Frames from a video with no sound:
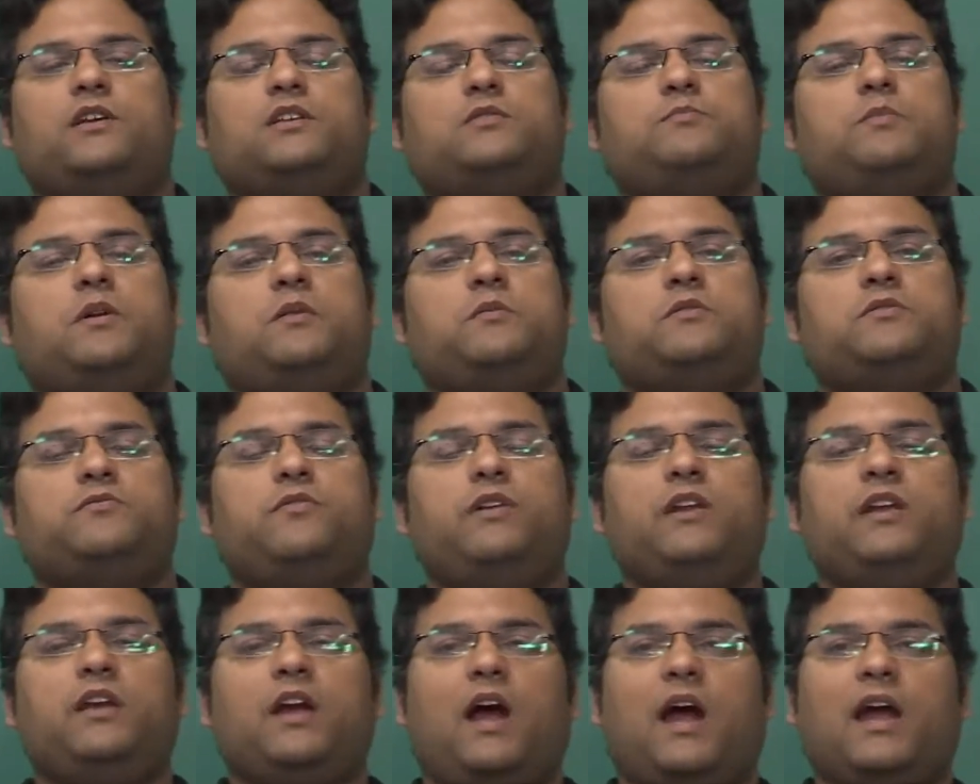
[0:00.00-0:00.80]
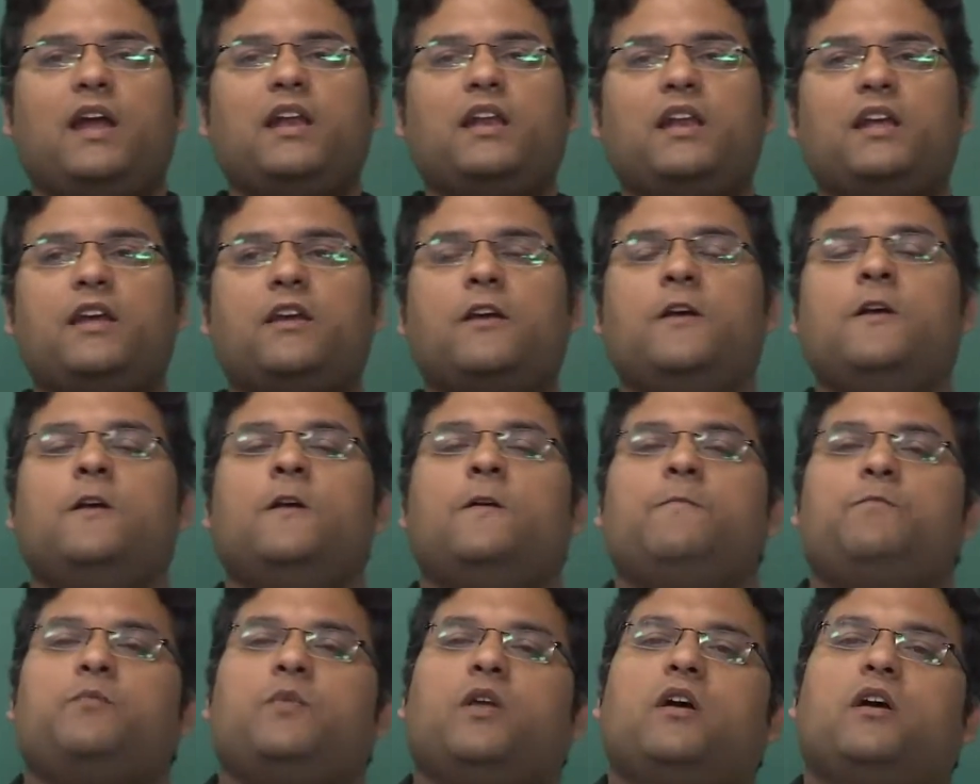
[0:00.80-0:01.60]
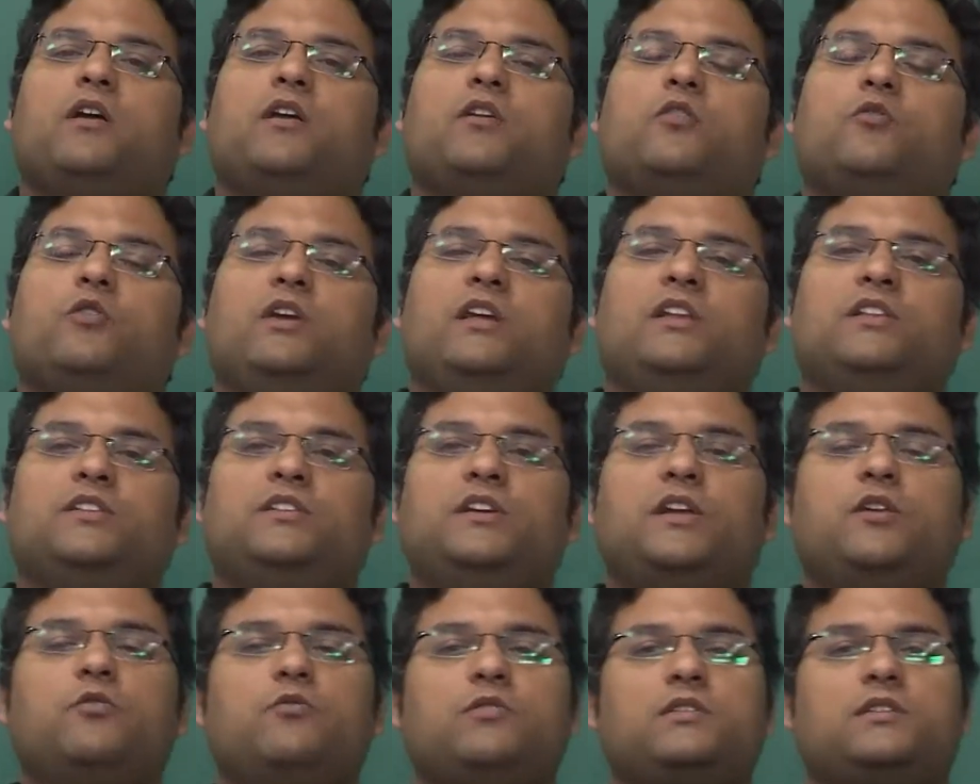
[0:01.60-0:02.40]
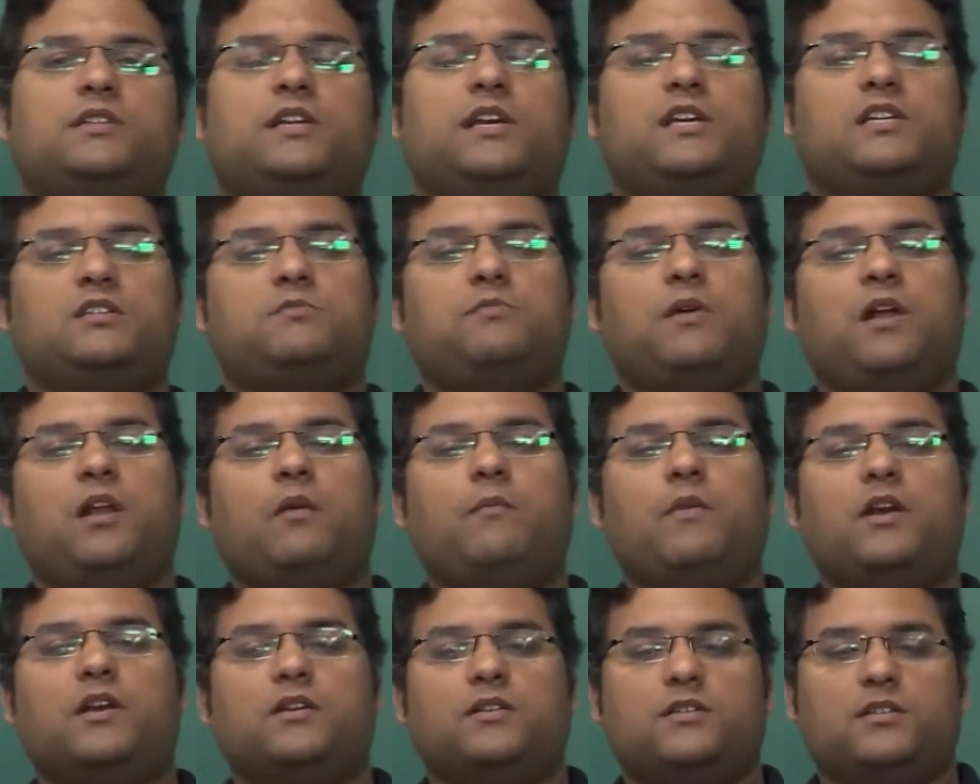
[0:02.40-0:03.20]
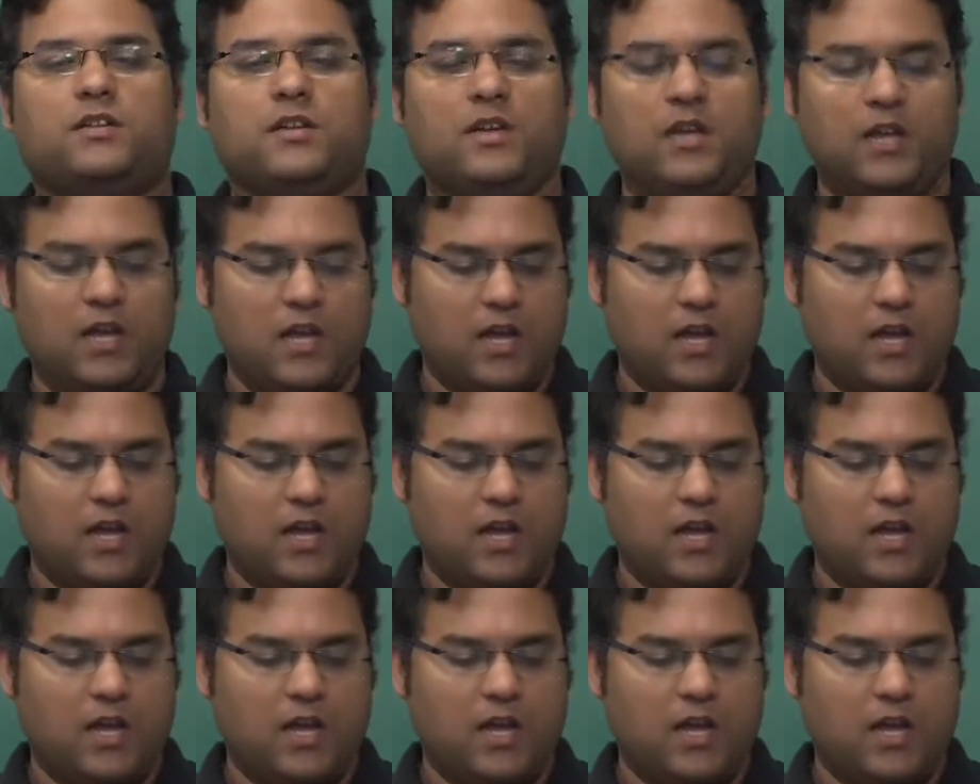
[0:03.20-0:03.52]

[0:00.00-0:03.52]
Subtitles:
experiments, very highly ingenious experiments.